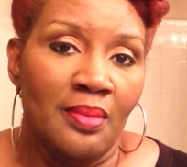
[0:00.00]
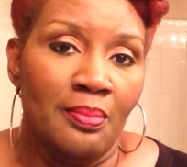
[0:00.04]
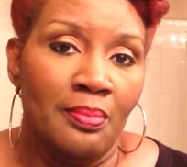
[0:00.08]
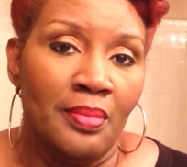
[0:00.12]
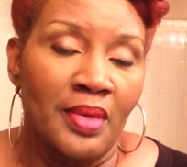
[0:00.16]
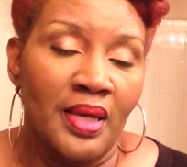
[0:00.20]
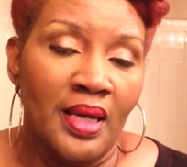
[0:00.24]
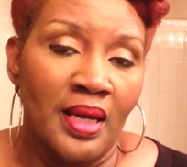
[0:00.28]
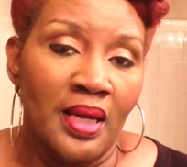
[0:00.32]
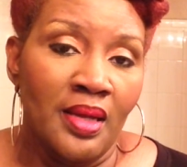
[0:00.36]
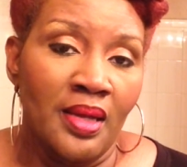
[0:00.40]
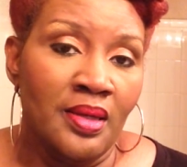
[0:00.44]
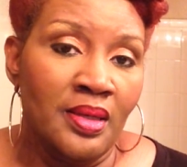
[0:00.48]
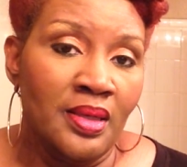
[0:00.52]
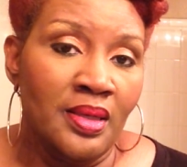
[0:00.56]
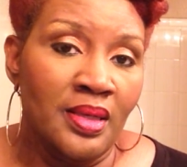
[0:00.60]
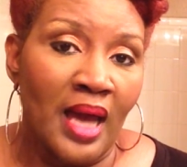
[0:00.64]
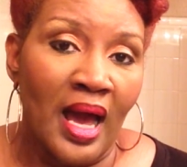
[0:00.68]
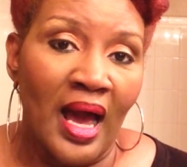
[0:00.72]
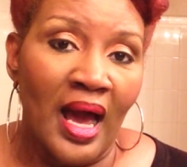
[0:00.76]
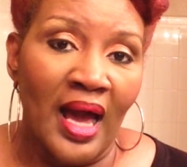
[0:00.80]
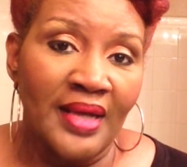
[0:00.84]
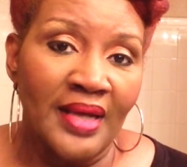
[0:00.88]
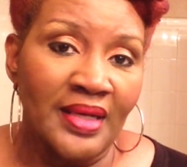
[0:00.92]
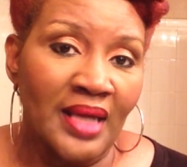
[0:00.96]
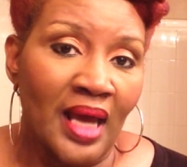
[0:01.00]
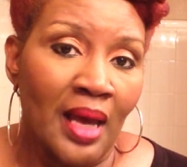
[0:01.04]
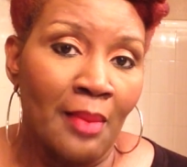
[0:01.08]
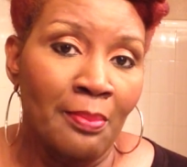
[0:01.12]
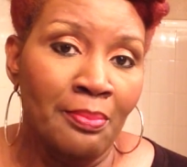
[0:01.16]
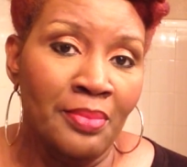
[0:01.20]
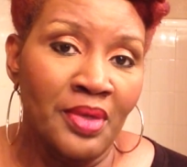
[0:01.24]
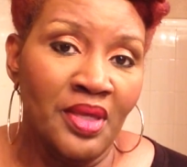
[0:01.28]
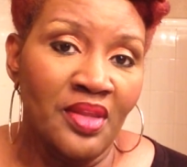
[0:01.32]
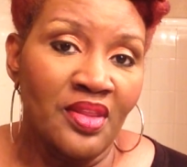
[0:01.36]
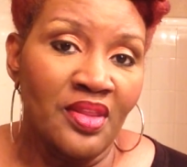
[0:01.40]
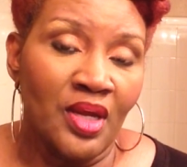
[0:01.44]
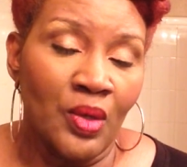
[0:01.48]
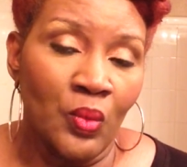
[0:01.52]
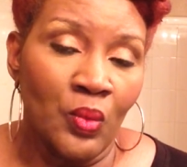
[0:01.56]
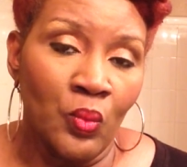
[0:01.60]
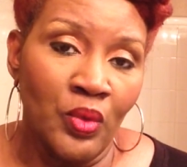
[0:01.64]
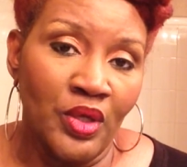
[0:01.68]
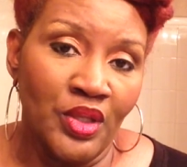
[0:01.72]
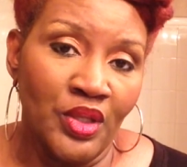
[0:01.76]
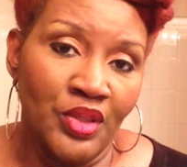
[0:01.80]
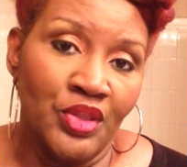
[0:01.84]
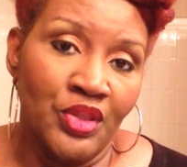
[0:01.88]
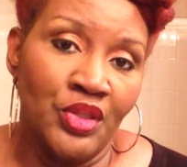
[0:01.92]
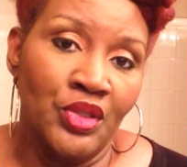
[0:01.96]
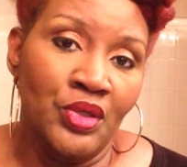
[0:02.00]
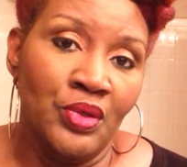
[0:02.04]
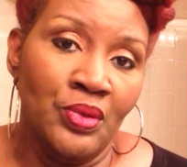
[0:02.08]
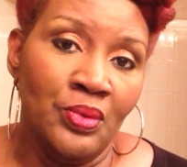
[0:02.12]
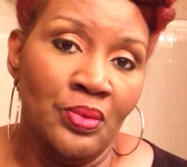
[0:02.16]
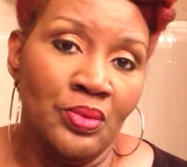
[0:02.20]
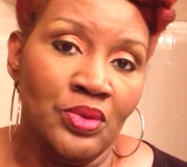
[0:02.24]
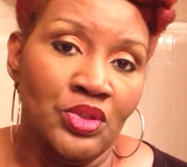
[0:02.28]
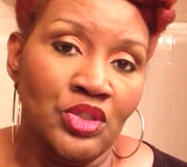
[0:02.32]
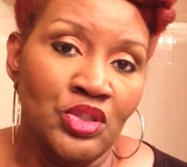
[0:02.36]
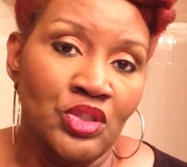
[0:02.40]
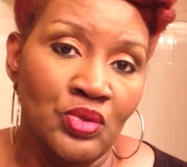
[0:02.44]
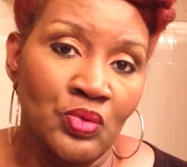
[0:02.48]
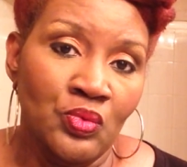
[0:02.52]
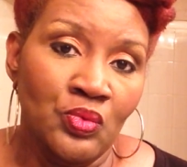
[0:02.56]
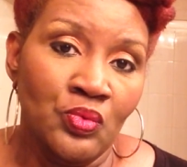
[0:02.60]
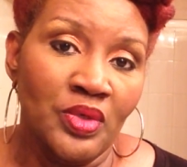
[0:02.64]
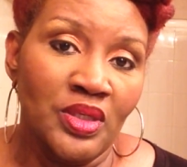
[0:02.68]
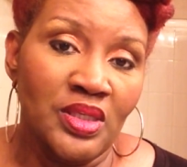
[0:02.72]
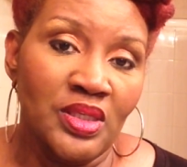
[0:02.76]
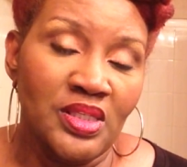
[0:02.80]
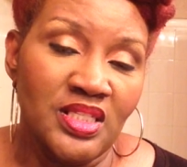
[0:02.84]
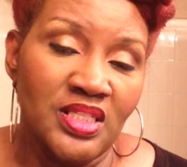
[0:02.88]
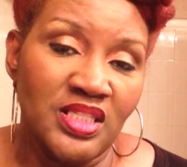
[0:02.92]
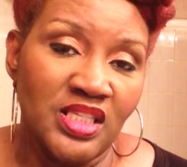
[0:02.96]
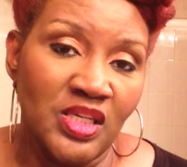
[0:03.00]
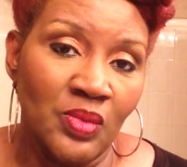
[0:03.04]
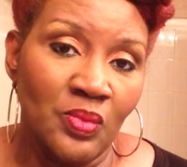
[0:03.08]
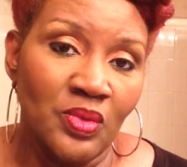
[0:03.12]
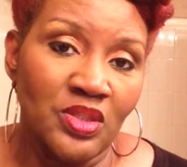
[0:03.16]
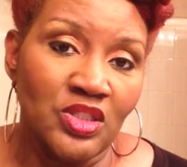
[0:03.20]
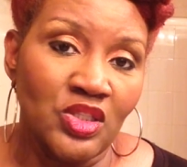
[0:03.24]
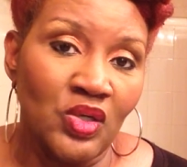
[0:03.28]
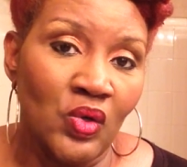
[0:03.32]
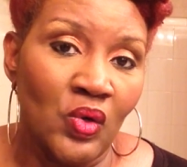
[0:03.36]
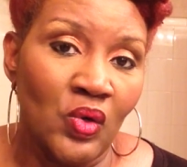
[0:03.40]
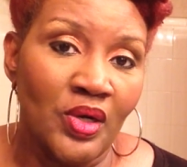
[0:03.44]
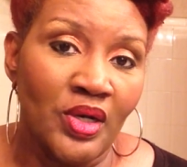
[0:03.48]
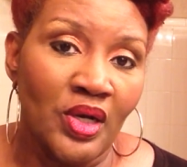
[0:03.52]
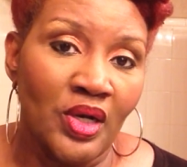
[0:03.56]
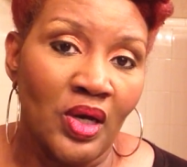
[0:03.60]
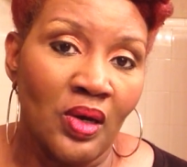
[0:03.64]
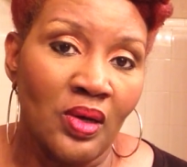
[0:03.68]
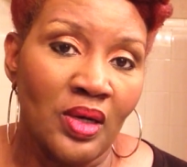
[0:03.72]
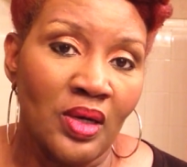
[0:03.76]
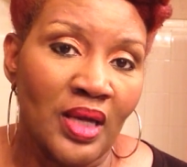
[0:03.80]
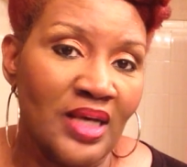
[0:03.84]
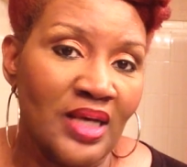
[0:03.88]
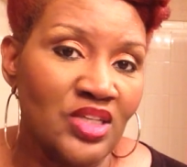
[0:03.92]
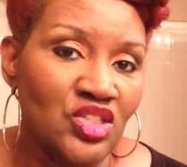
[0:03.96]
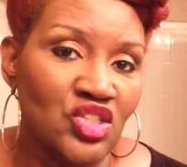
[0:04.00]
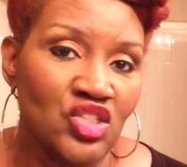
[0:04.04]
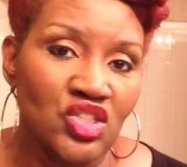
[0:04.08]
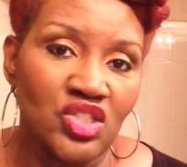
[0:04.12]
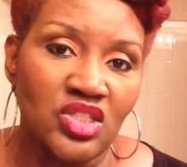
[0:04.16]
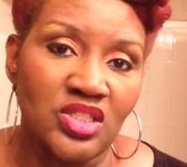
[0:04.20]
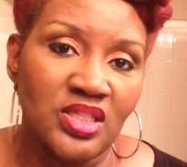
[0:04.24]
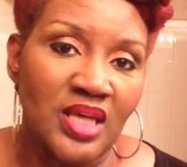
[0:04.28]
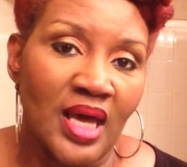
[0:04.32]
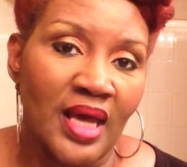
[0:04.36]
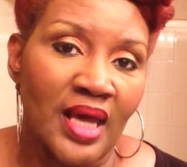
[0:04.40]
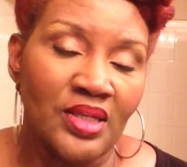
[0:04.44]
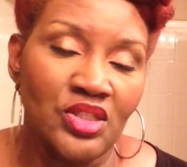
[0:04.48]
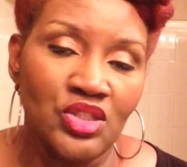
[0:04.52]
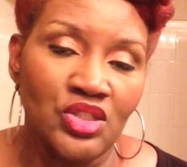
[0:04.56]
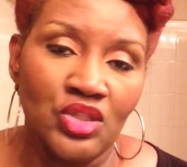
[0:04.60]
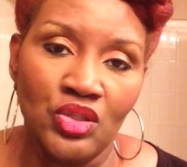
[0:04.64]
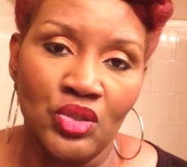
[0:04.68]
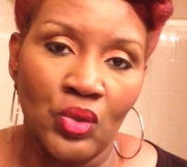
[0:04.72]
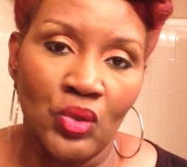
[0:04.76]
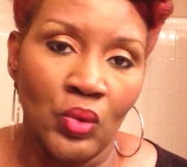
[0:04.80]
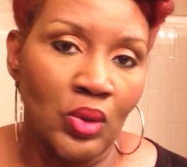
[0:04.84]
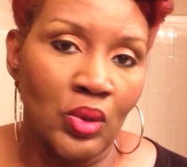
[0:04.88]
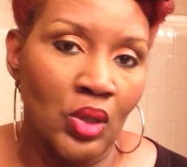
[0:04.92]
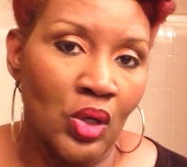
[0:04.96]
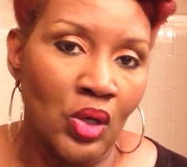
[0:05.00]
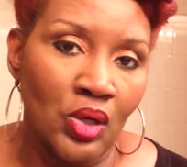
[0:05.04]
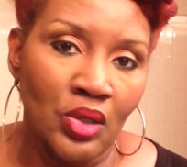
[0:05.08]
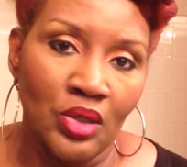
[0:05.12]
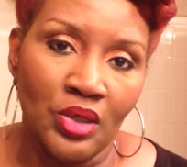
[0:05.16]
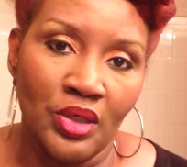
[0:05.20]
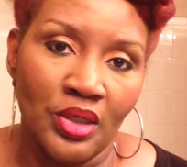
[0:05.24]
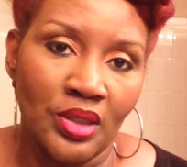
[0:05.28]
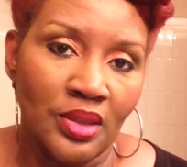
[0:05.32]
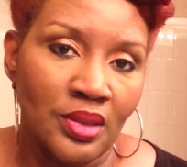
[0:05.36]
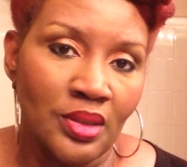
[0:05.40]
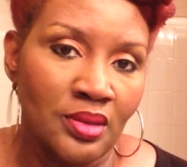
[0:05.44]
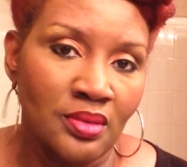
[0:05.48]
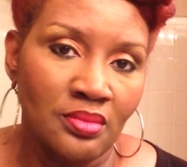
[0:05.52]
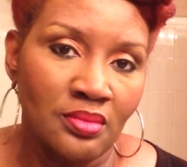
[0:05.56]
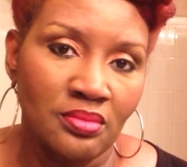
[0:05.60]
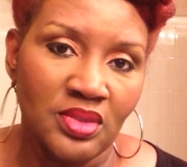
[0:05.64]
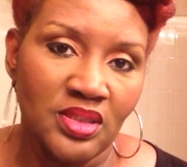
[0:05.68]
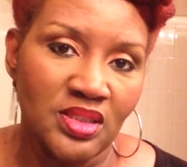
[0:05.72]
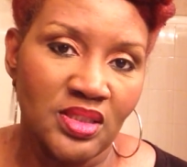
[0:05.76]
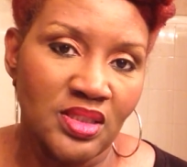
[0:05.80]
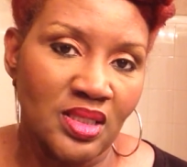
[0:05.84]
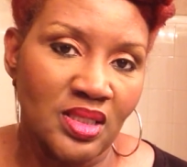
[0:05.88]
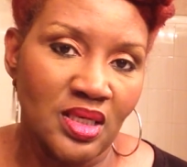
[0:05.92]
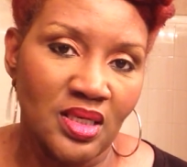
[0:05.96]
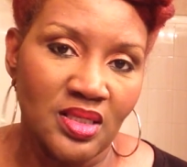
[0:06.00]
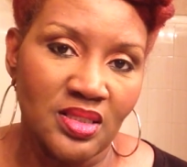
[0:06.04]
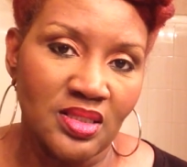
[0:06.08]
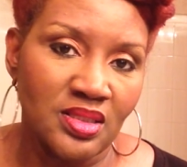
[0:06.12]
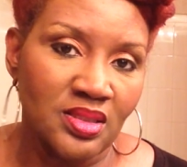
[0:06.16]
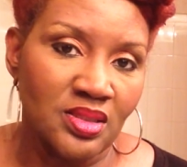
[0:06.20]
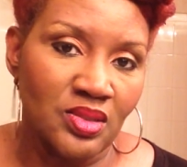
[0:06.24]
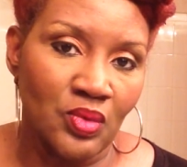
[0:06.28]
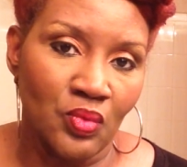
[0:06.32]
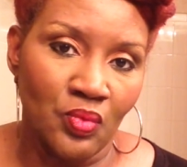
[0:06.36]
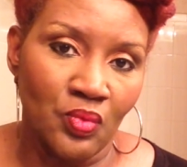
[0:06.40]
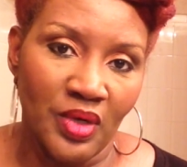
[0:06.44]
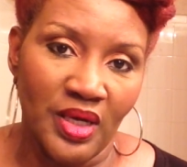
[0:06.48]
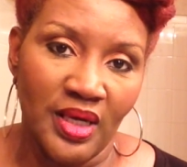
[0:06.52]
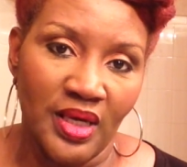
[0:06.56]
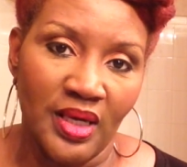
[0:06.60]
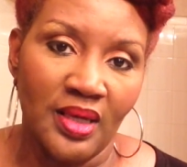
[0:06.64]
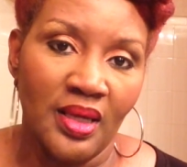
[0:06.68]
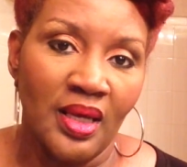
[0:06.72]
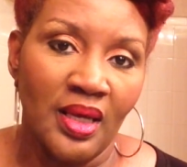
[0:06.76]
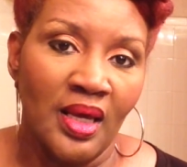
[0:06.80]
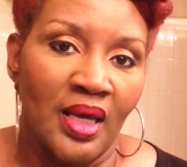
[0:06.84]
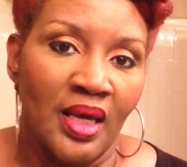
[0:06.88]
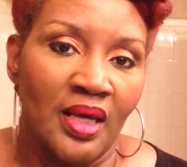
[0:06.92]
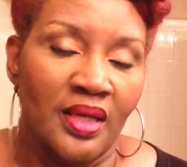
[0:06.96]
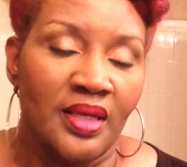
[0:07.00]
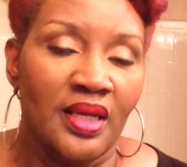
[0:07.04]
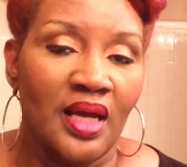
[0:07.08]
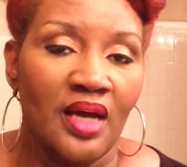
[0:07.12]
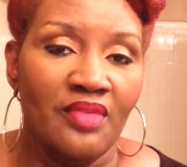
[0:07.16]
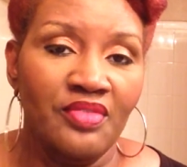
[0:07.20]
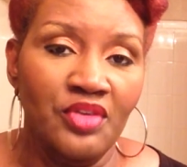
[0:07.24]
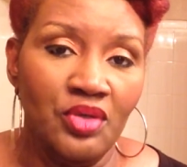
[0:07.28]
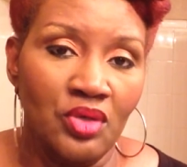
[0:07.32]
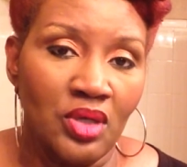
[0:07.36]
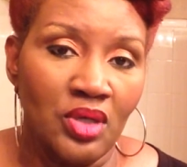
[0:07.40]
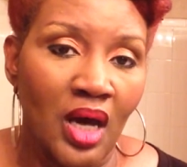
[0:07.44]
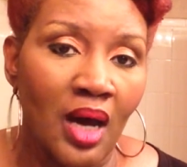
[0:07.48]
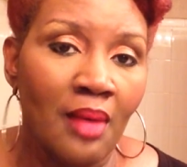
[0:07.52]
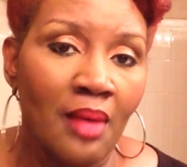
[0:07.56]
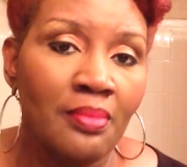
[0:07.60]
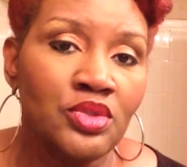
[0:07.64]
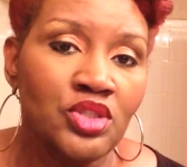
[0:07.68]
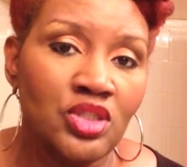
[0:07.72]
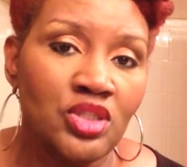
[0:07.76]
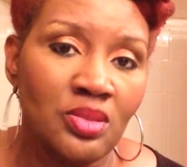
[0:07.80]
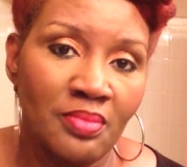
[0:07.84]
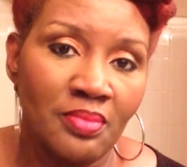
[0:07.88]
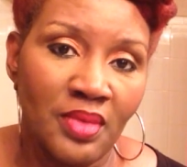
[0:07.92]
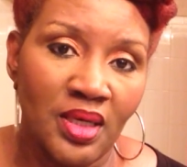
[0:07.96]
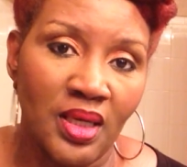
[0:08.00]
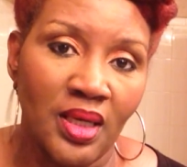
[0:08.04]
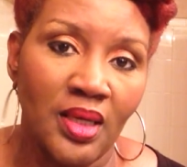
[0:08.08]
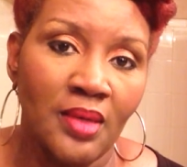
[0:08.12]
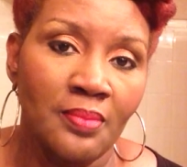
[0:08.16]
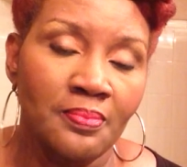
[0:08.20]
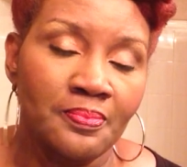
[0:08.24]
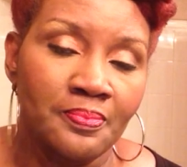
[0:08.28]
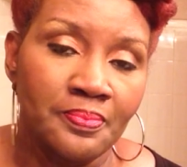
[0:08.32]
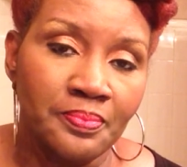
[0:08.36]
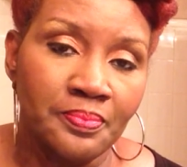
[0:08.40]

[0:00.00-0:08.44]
and I not be there with you to really see what's going on, I just decided to no longer discuss the red. Now, if you come to me